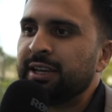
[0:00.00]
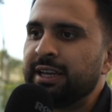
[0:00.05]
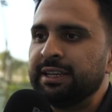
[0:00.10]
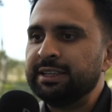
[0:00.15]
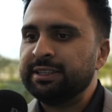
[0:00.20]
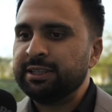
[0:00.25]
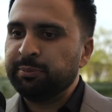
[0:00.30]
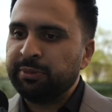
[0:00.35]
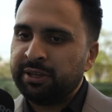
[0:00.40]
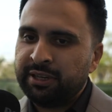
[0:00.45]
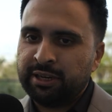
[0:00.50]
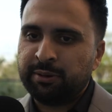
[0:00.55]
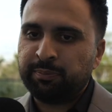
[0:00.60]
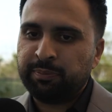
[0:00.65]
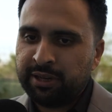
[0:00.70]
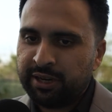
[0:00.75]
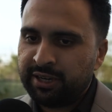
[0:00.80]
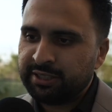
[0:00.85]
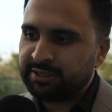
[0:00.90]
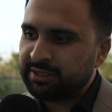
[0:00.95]

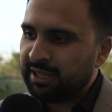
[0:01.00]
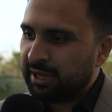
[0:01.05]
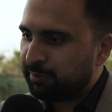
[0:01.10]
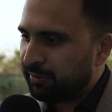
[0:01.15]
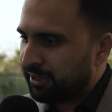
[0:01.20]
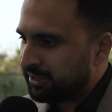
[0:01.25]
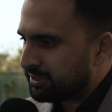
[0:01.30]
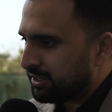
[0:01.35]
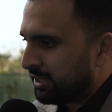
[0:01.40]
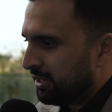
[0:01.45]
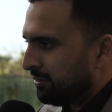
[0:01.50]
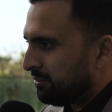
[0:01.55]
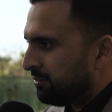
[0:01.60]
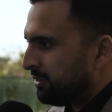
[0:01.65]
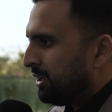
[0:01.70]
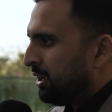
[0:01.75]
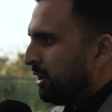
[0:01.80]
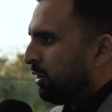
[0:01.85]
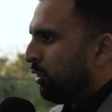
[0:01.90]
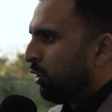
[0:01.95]
intermediate players like
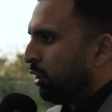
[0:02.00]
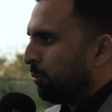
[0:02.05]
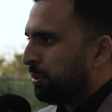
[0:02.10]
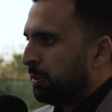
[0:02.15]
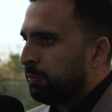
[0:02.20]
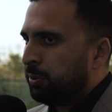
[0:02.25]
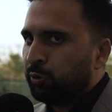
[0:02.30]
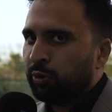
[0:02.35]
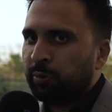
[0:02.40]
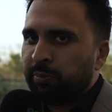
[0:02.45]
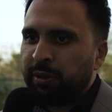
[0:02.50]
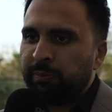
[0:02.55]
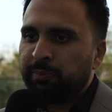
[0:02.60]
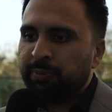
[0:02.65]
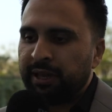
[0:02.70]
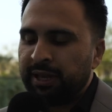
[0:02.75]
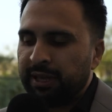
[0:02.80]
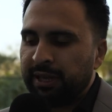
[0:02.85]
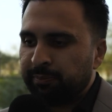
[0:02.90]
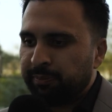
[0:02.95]
myself or people who have been
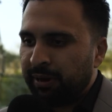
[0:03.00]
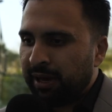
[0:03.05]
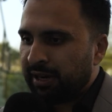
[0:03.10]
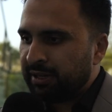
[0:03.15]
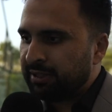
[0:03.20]
playing padel